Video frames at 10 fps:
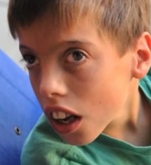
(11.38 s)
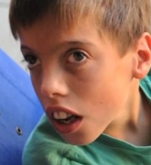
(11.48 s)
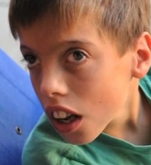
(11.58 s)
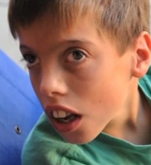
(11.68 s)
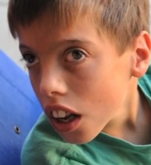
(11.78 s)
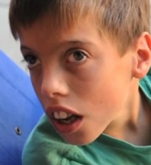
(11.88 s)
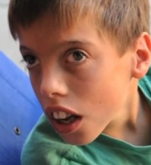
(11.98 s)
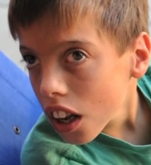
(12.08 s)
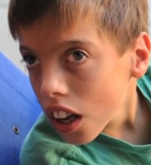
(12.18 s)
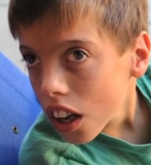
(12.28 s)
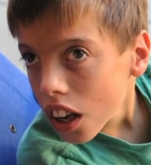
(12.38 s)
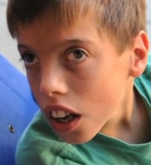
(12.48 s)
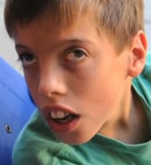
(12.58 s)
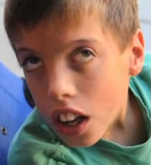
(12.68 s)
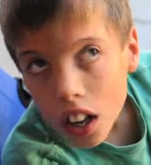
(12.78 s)
I'm really happy to
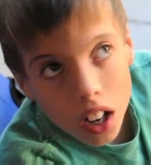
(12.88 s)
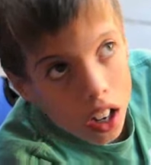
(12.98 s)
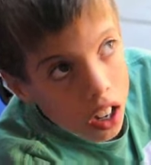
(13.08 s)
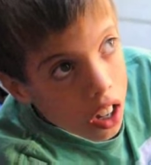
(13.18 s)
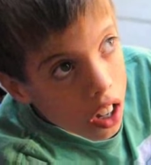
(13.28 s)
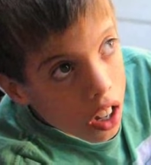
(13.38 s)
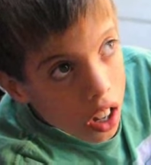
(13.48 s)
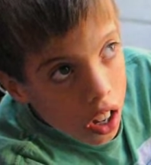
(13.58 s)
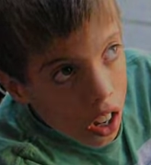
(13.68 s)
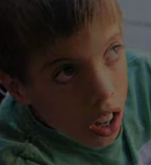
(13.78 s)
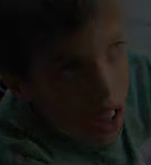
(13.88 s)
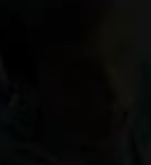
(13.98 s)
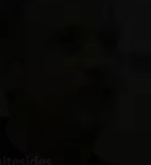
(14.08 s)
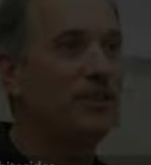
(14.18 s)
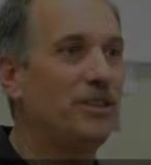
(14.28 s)
see it all come together.
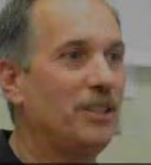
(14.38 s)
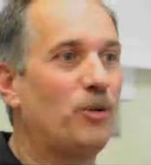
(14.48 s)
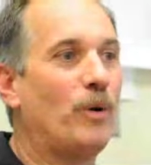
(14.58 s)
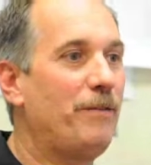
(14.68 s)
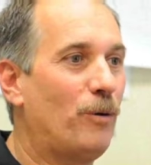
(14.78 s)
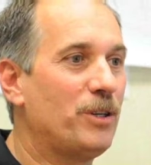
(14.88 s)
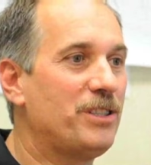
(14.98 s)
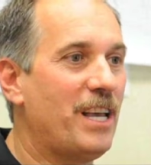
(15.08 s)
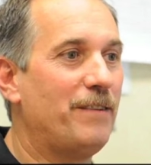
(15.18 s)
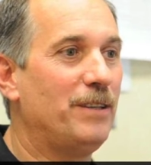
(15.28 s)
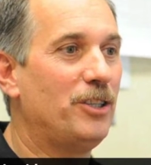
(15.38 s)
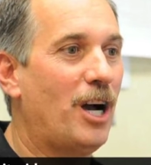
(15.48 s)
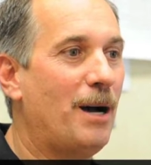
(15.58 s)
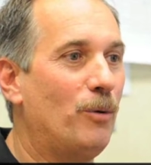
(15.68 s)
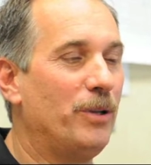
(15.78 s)
It's a 24/7
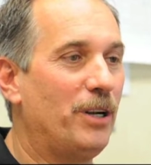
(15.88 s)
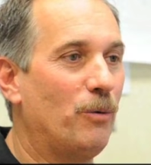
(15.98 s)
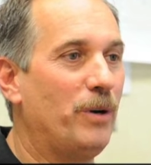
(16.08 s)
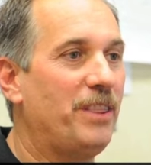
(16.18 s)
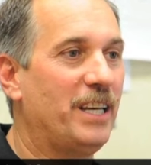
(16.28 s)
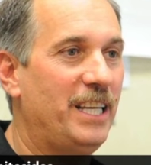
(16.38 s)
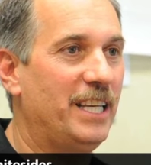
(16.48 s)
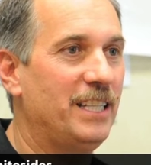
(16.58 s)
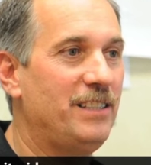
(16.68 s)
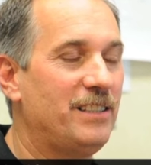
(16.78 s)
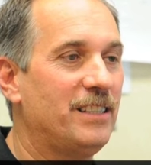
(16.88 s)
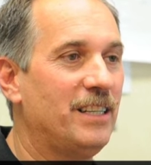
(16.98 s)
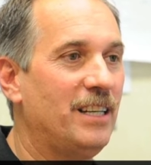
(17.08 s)
job when they're with the kids.